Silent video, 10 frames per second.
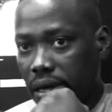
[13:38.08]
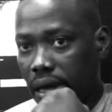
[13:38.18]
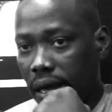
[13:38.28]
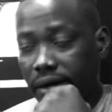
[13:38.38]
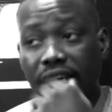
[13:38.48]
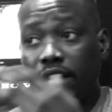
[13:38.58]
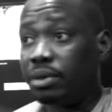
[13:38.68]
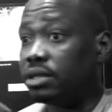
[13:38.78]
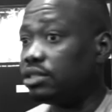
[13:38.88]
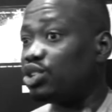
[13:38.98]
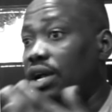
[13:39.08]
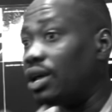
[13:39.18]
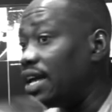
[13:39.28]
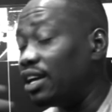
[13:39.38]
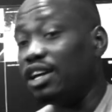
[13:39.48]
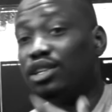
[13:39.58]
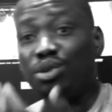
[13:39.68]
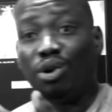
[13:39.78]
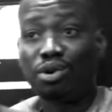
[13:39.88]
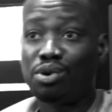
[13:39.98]
And he had been trying to engage his
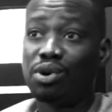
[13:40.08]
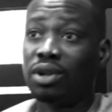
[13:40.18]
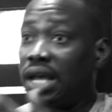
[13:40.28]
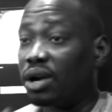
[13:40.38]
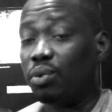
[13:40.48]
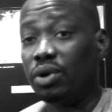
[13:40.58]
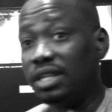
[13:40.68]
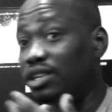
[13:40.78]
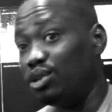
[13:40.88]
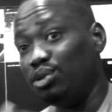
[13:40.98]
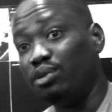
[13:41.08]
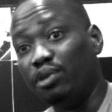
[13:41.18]
uncle on like what they can do